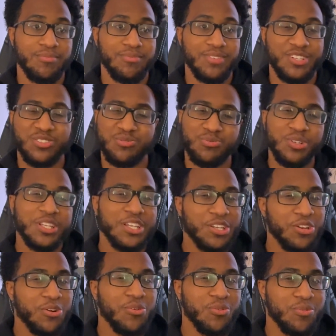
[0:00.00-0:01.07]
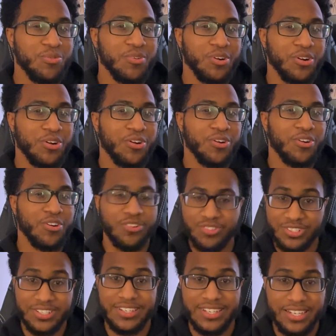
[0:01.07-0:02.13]
there's really no
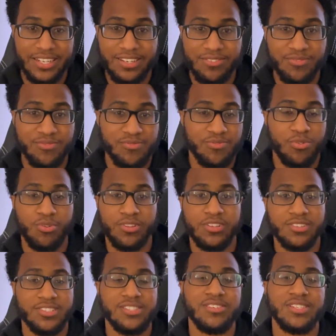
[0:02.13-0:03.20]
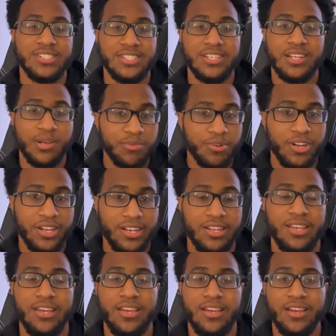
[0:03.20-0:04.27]
urgent need for the Series 10 upgrade,
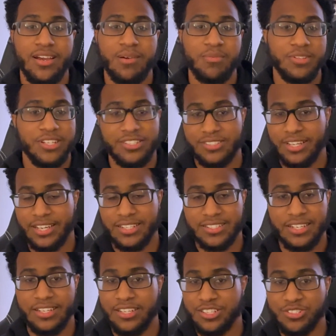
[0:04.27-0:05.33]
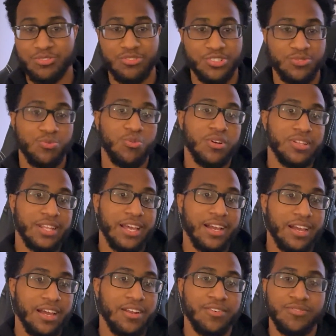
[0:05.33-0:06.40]
unless, like I said, unless you just want that
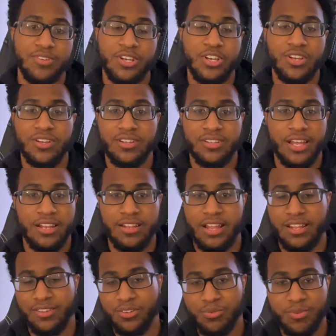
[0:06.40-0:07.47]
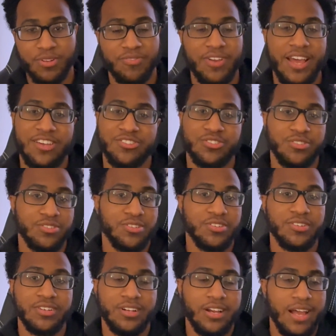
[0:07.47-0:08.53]
kind of that little bit
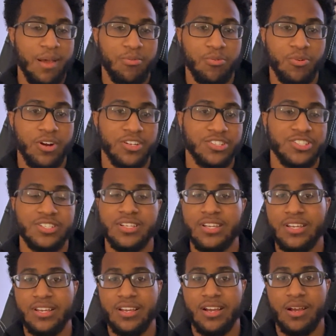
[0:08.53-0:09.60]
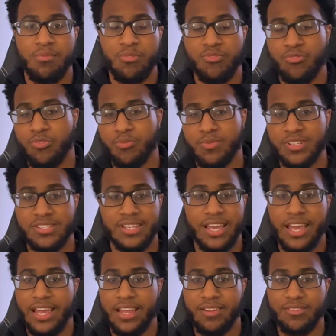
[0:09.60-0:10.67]
faster Apple Watch performance
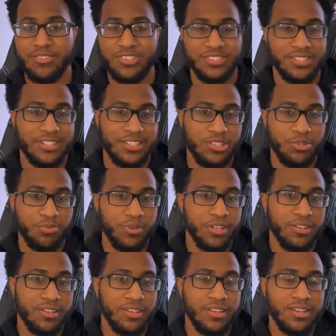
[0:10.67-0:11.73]
and just a little bit